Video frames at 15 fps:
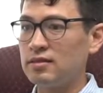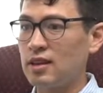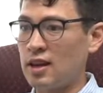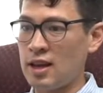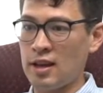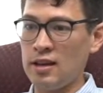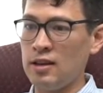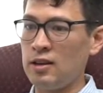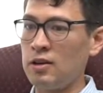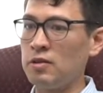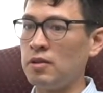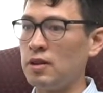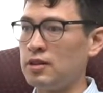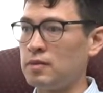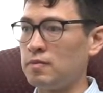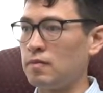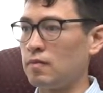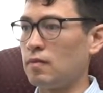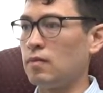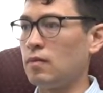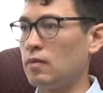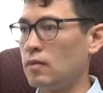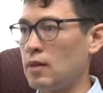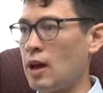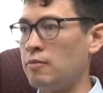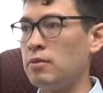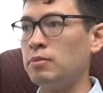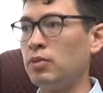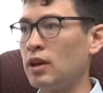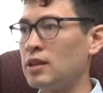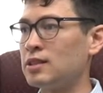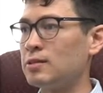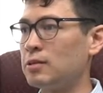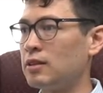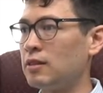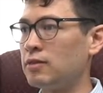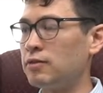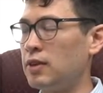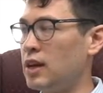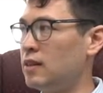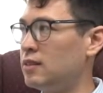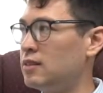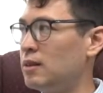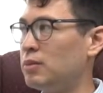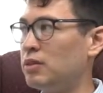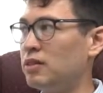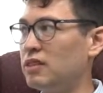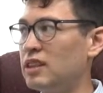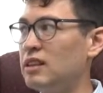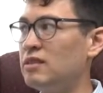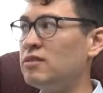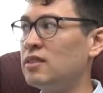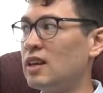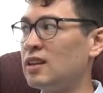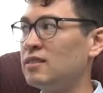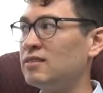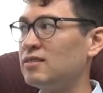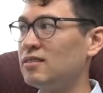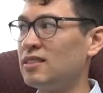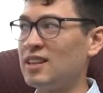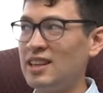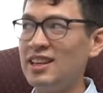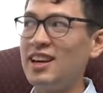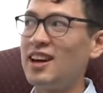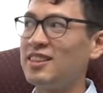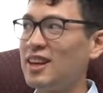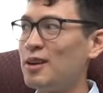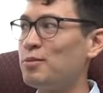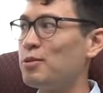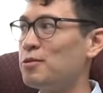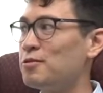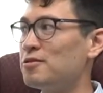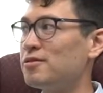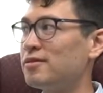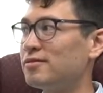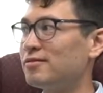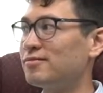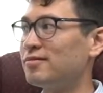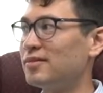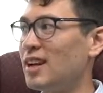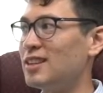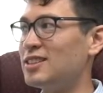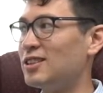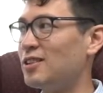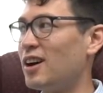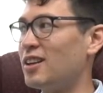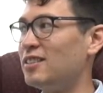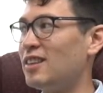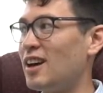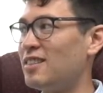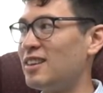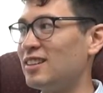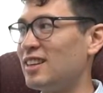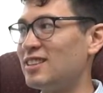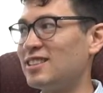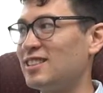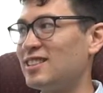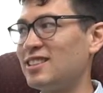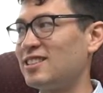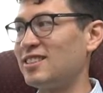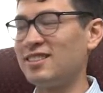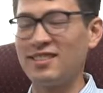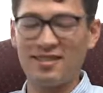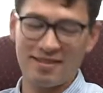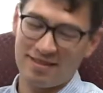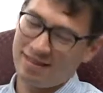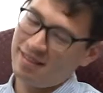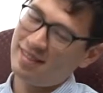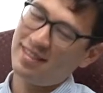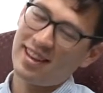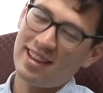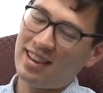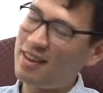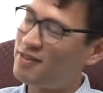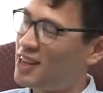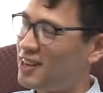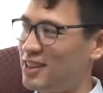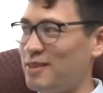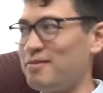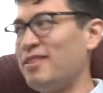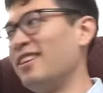I've been blessed with the faith to believe that he got that proof. And so I think that's just I love that hymn.